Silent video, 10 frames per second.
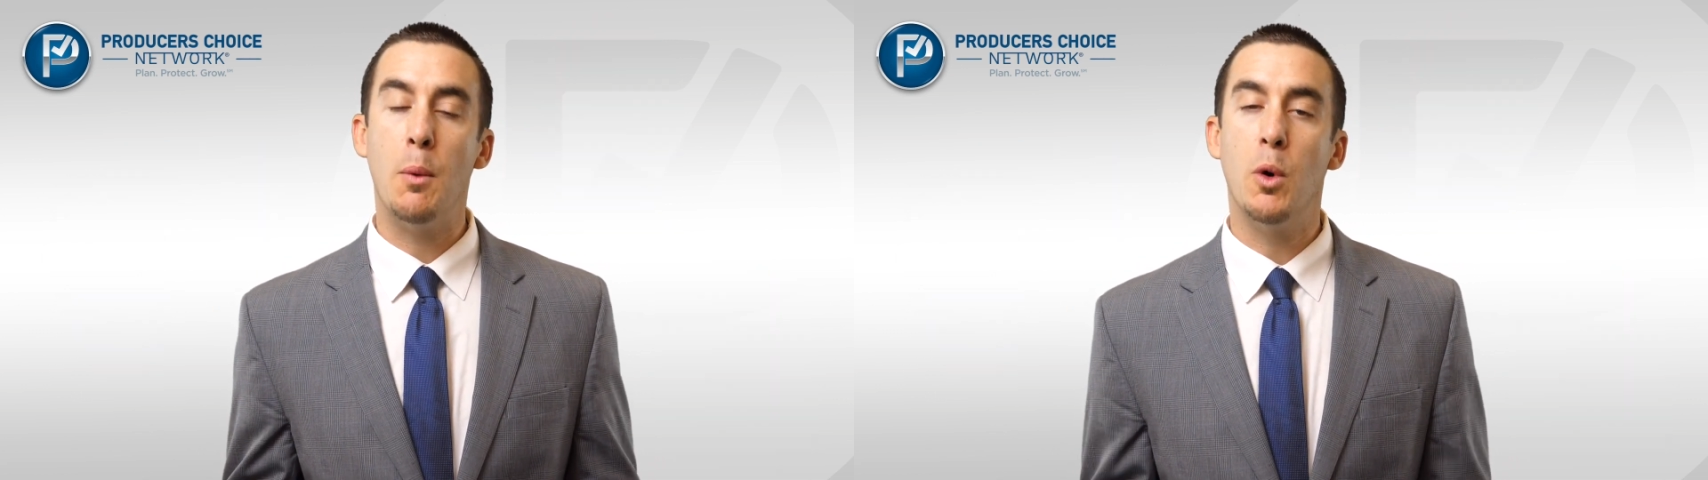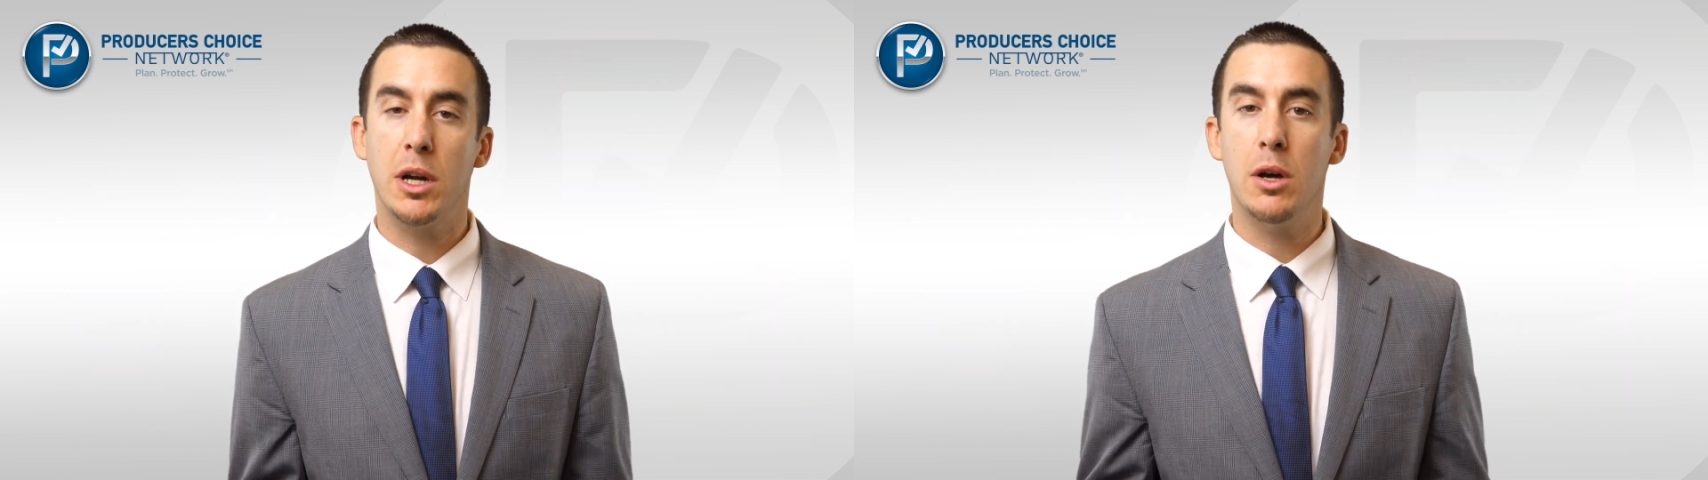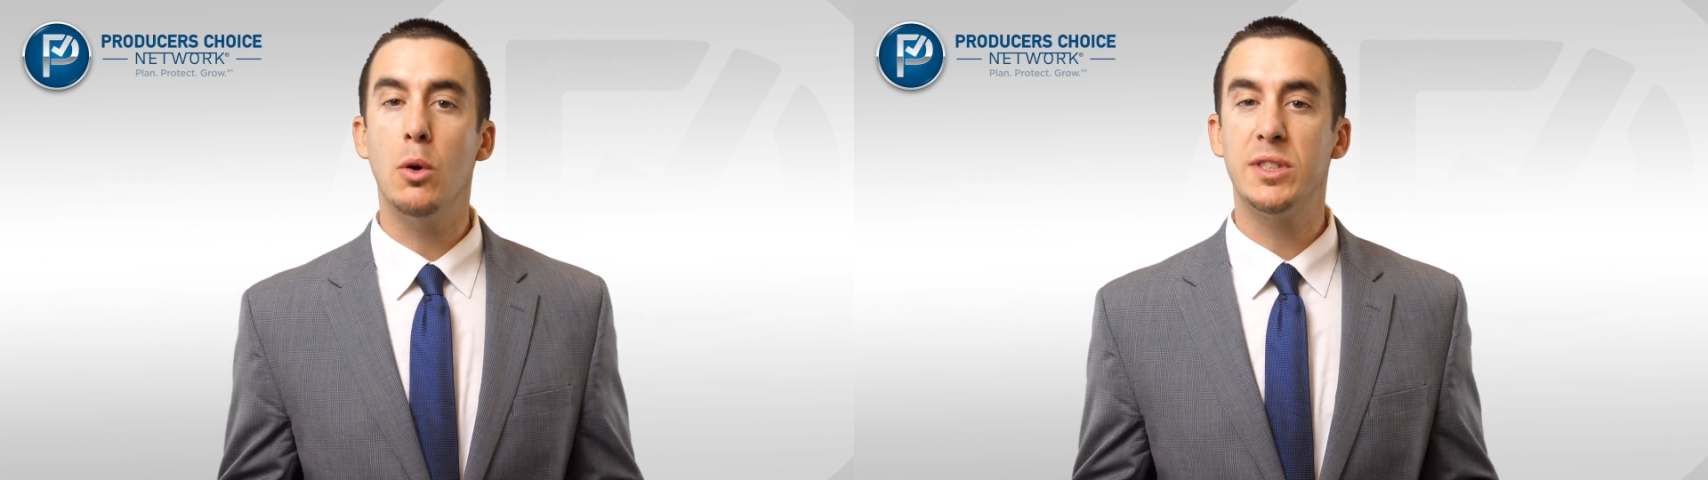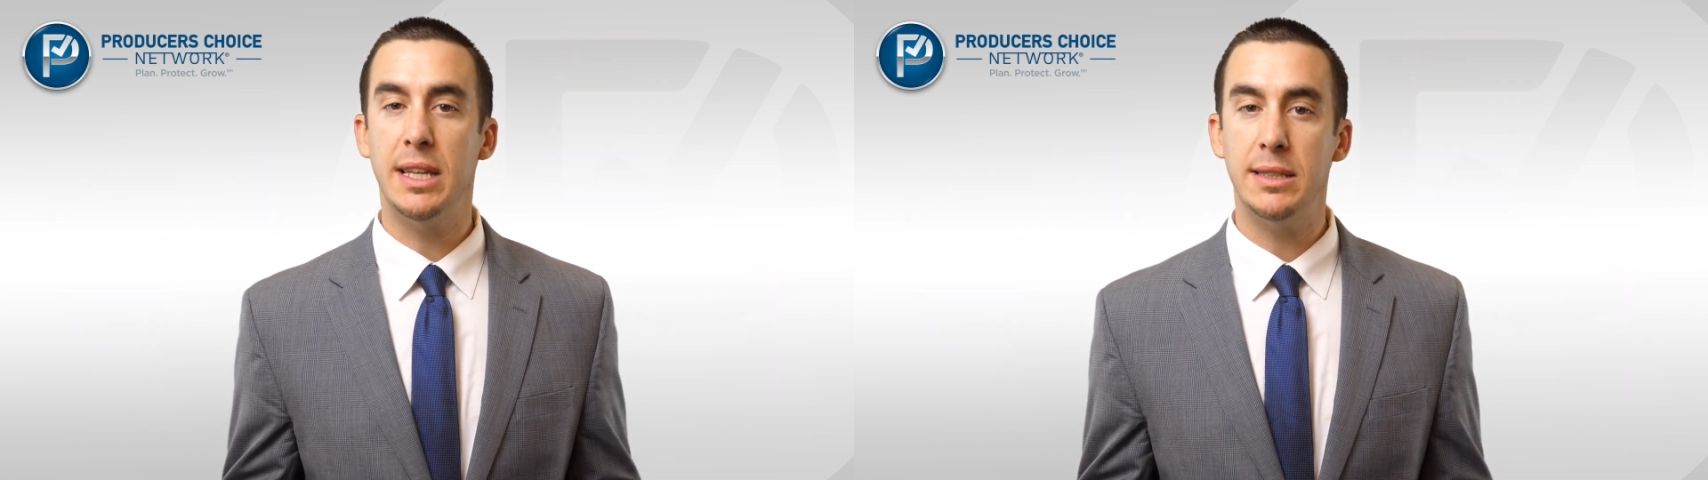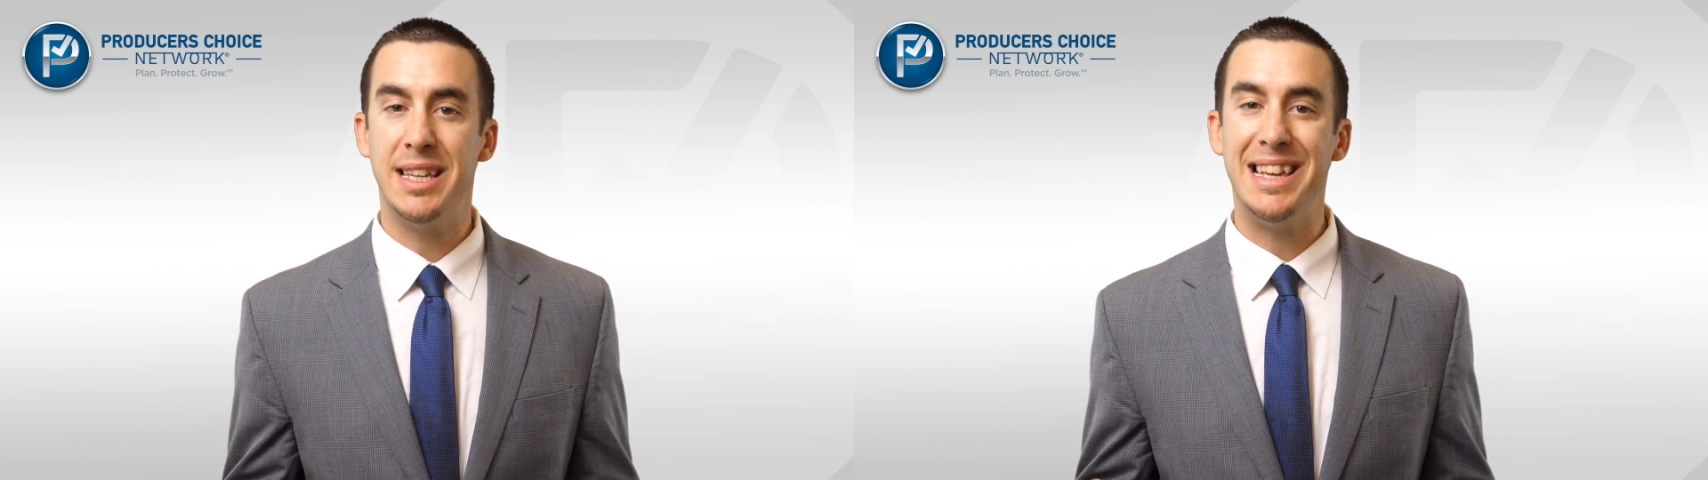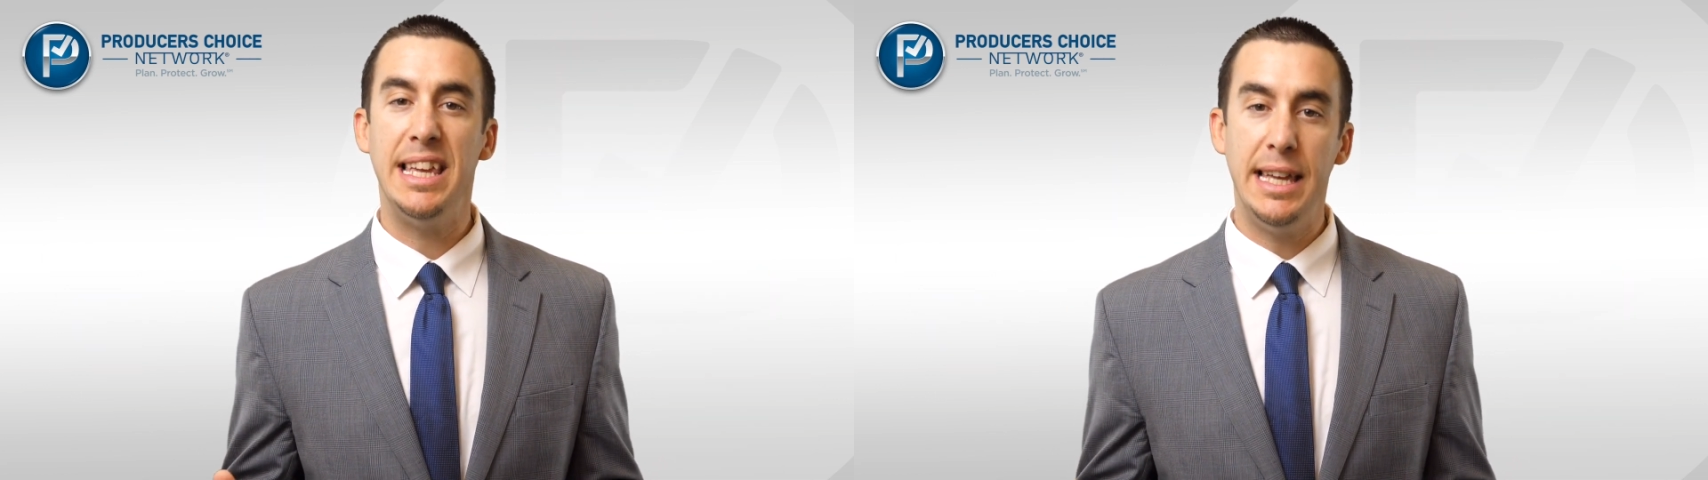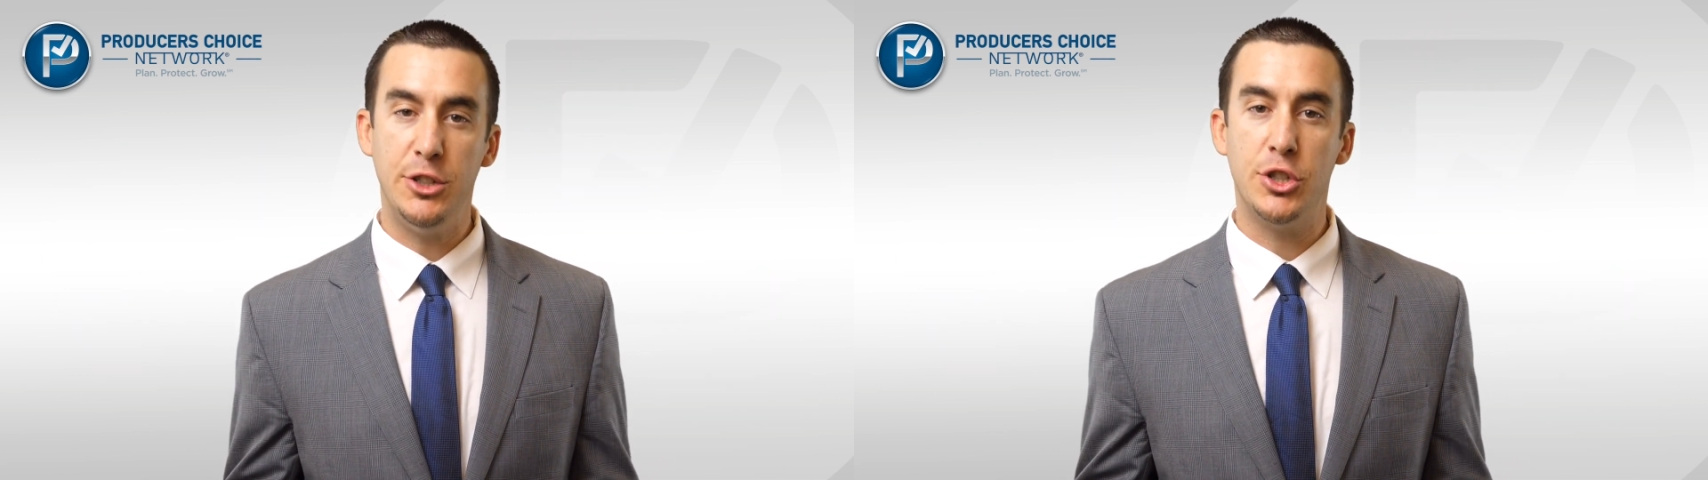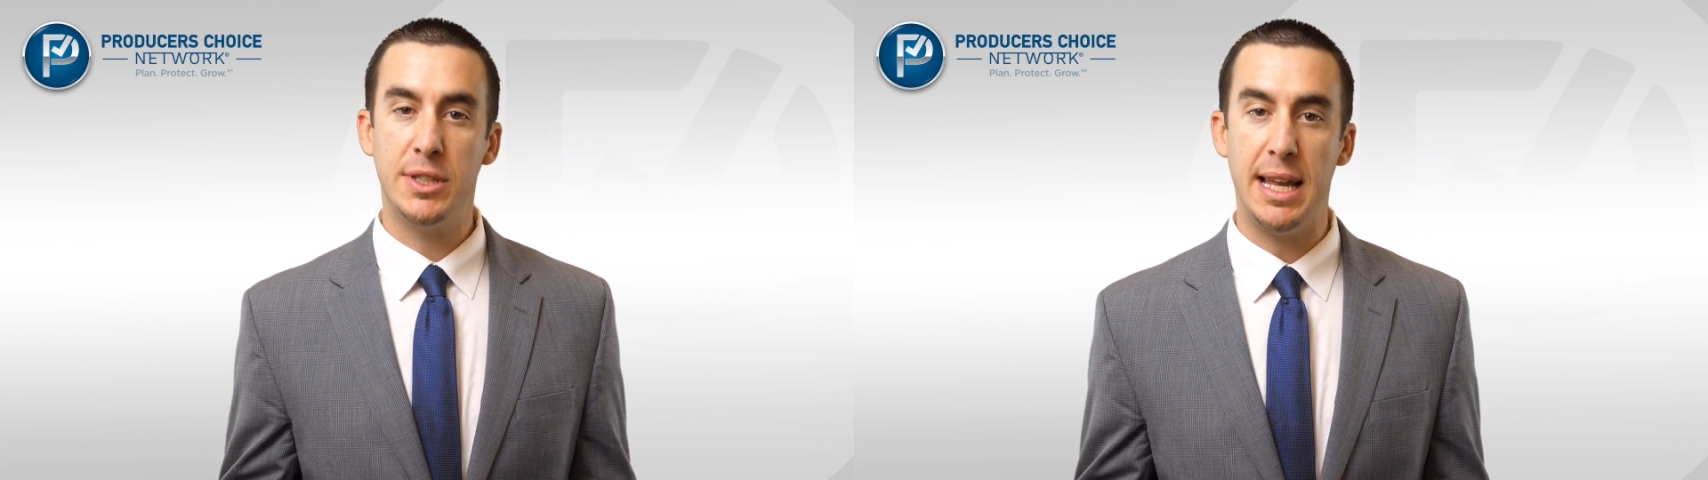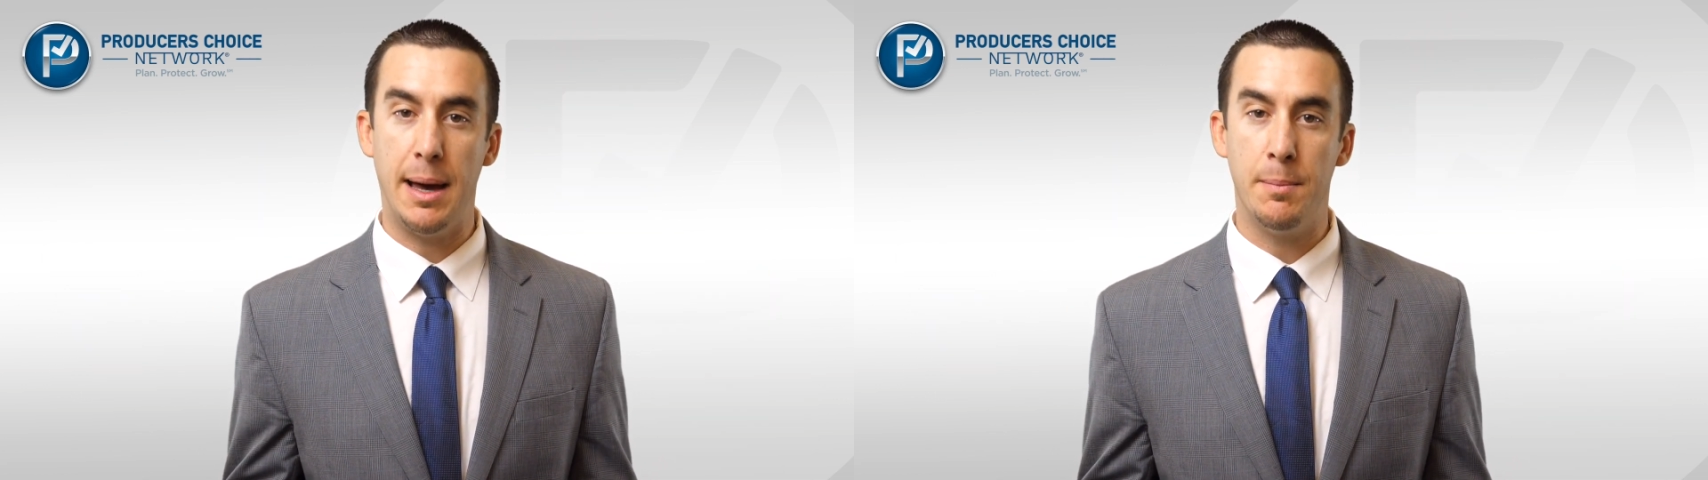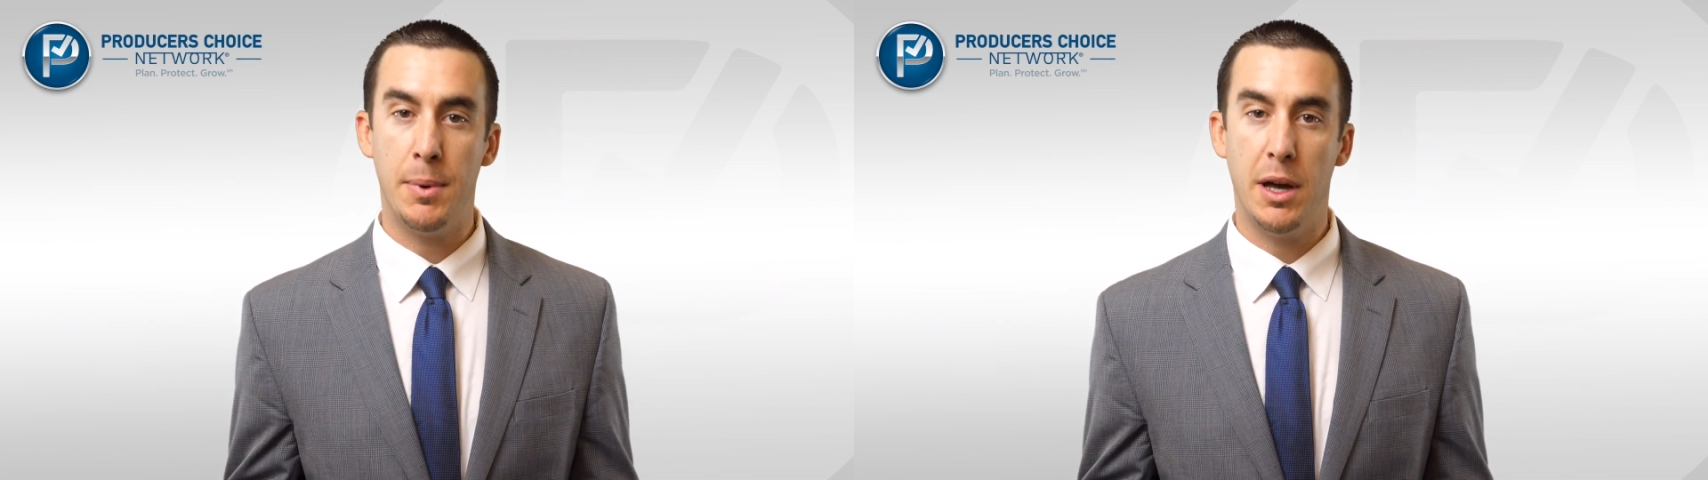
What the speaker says: and what goes into each step